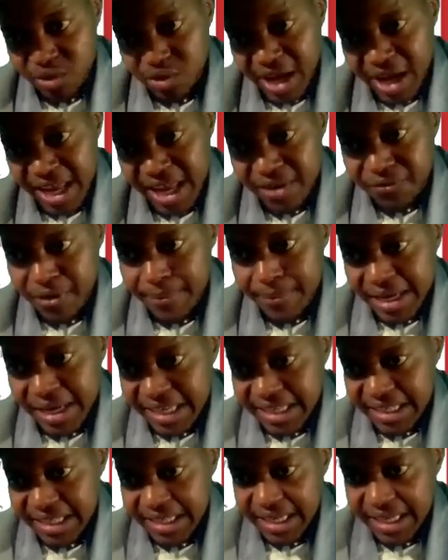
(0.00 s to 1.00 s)
United
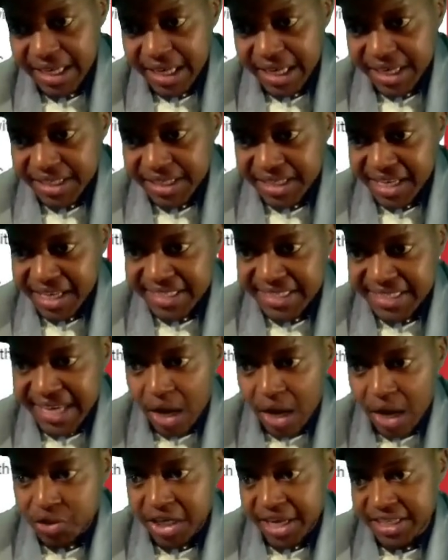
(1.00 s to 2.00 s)
Family
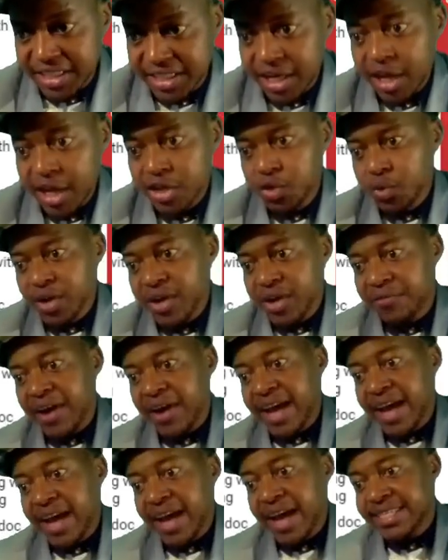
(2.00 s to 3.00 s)
International Church
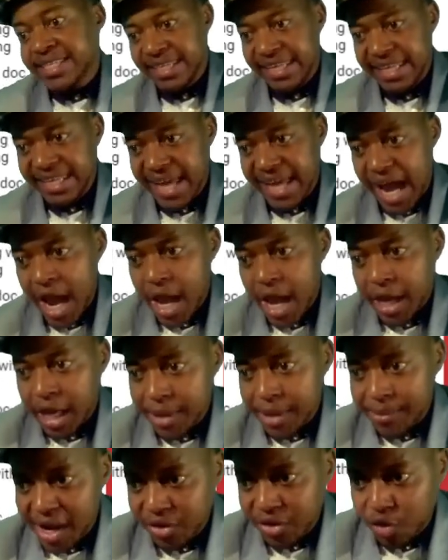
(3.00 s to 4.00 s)
UFIC leader
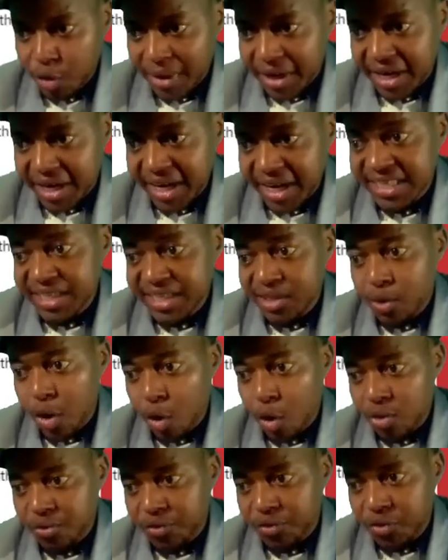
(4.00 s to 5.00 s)
Emmanuel
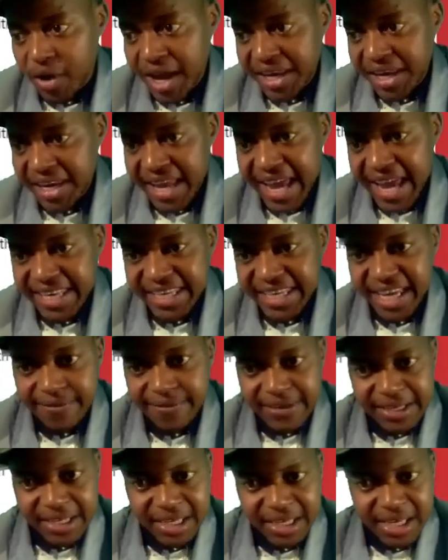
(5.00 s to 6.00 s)
Makandiwa on Friday night
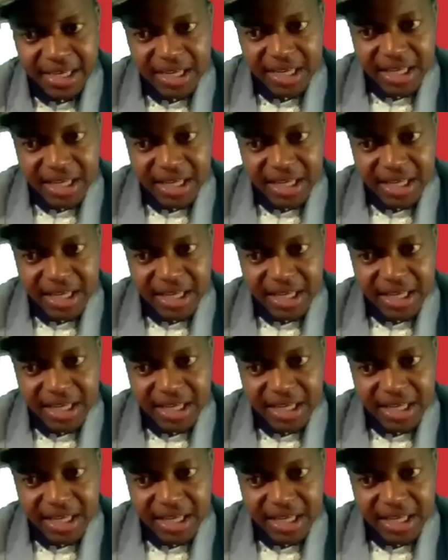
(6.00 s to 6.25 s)
gave a